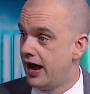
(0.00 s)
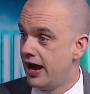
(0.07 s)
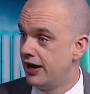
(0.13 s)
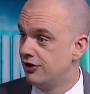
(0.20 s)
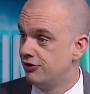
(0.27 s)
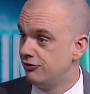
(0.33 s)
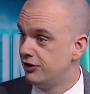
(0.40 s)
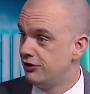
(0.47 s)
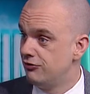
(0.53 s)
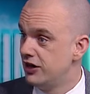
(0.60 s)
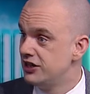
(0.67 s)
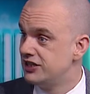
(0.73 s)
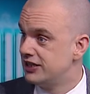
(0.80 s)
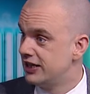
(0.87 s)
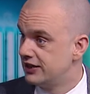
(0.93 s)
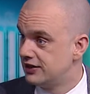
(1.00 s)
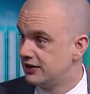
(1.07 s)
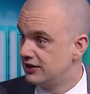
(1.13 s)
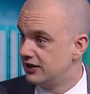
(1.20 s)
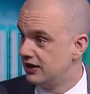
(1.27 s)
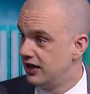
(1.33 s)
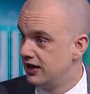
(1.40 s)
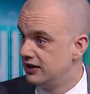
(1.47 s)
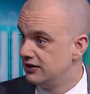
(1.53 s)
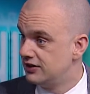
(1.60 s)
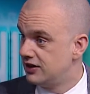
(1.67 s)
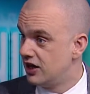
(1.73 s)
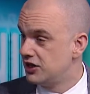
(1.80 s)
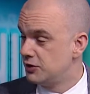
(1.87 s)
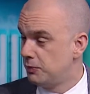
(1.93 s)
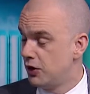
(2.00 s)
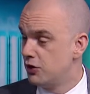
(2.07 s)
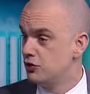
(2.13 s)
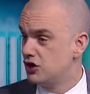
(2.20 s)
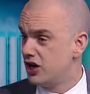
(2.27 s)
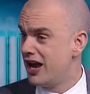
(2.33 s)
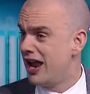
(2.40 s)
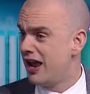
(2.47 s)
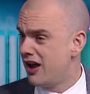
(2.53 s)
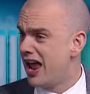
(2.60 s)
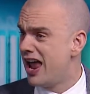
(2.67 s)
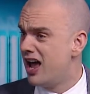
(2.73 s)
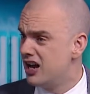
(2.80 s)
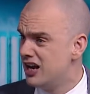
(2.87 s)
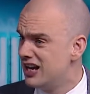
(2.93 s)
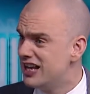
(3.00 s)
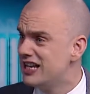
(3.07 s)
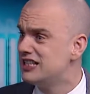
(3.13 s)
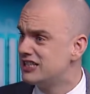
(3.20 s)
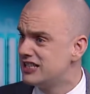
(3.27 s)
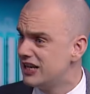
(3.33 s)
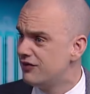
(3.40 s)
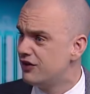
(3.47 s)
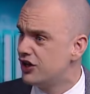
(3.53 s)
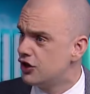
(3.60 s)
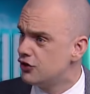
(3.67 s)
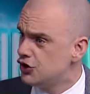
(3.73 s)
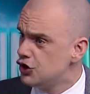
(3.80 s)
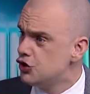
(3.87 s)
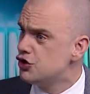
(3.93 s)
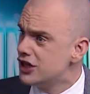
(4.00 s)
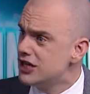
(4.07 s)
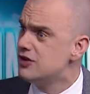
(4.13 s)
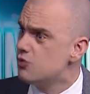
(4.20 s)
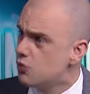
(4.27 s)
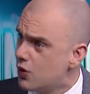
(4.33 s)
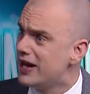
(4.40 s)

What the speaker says: angry racist. And I suppose at least, even though you didn't